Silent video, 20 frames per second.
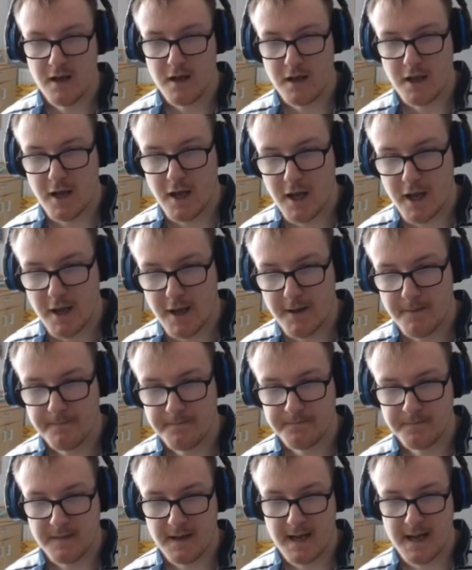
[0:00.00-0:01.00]

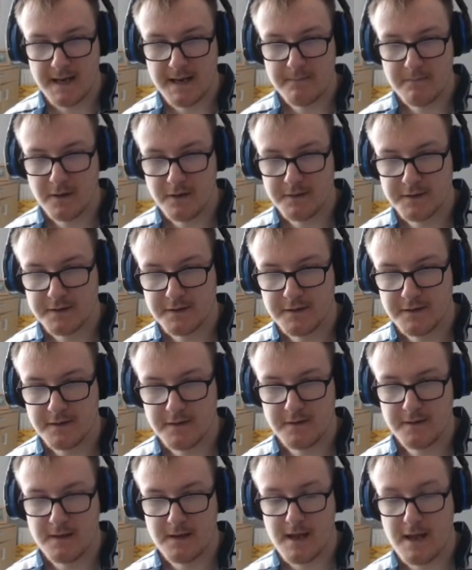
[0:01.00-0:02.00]
any
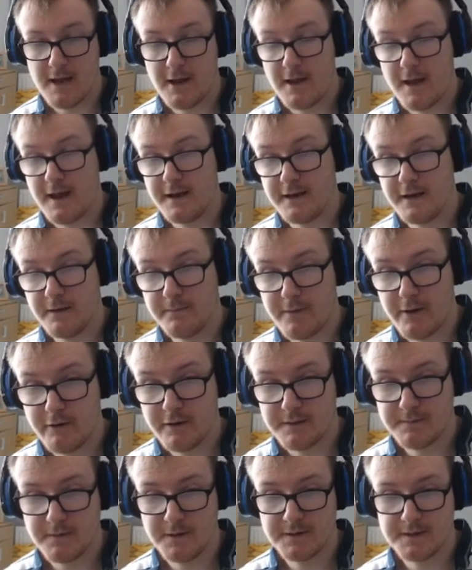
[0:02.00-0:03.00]
monster, any of your
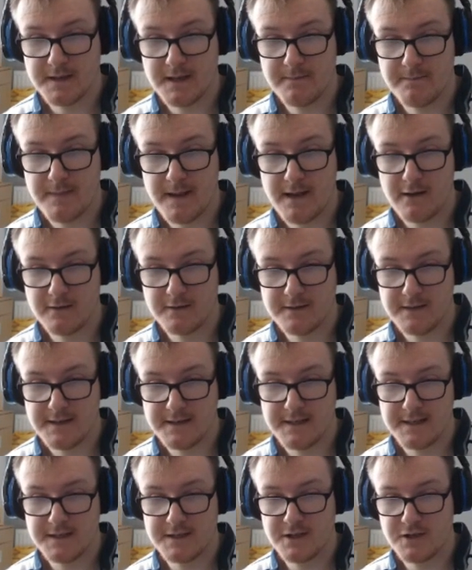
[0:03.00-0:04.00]
opponent's monster that battles
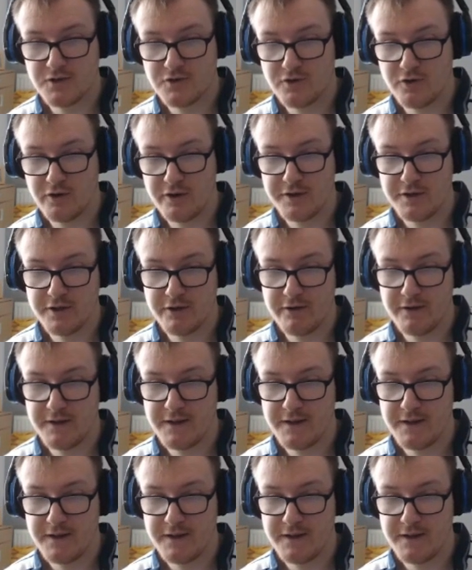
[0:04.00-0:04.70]
this is destroyed during